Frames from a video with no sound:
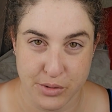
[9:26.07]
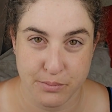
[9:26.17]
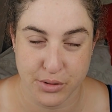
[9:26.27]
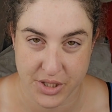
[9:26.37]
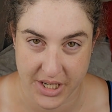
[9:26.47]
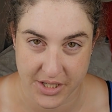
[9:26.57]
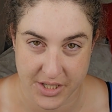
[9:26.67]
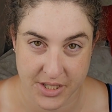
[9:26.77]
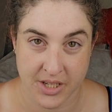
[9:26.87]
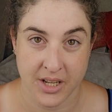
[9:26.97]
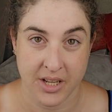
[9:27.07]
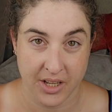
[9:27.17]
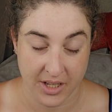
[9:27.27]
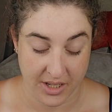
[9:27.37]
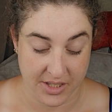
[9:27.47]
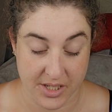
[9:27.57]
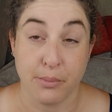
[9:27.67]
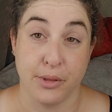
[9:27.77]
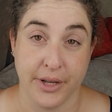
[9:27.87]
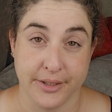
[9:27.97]
possess
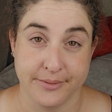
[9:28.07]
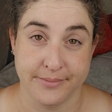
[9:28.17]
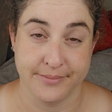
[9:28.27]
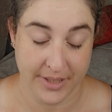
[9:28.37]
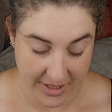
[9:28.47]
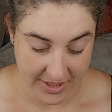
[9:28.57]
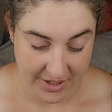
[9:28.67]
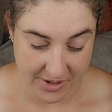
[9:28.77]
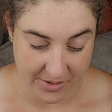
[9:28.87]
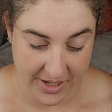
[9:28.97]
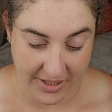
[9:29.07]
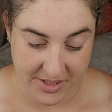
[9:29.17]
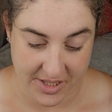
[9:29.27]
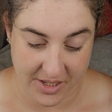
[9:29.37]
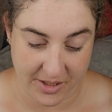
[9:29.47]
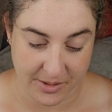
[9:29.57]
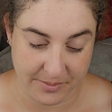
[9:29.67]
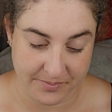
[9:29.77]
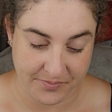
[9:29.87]
something. Alright, so